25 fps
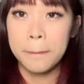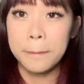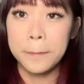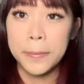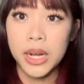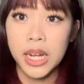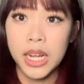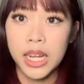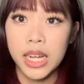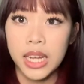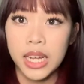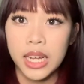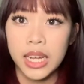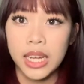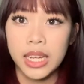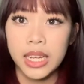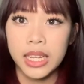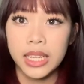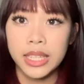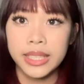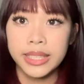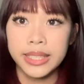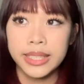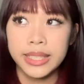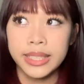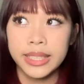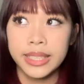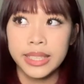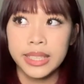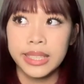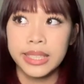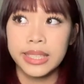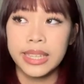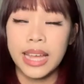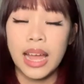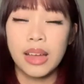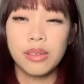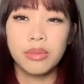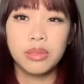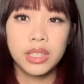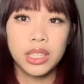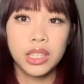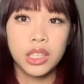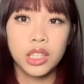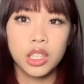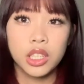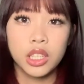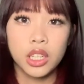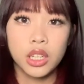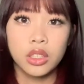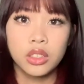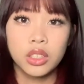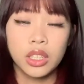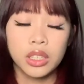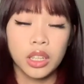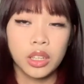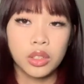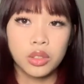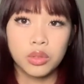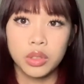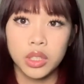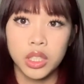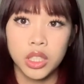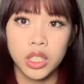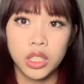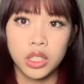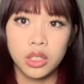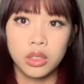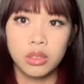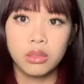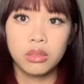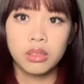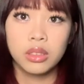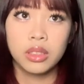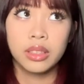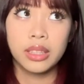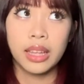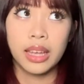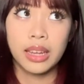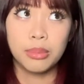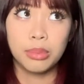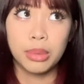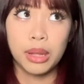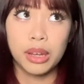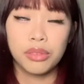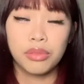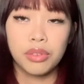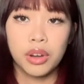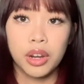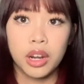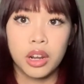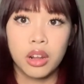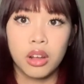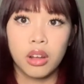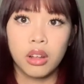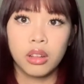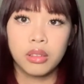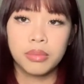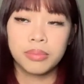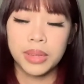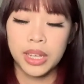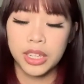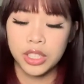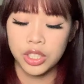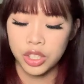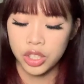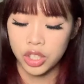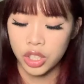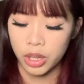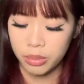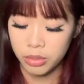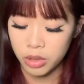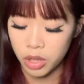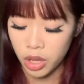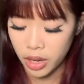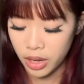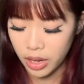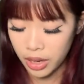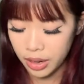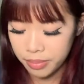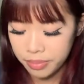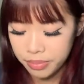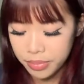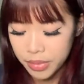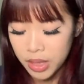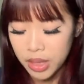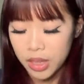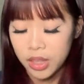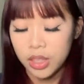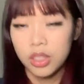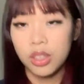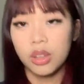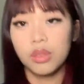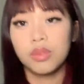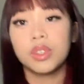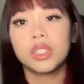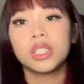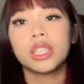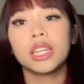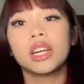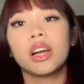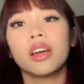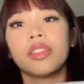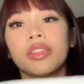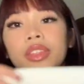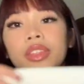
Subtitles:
But yeah, I've seen their clothes, I thought it was really cute. They had a Black Friday haul, I just jumped on it. So first I got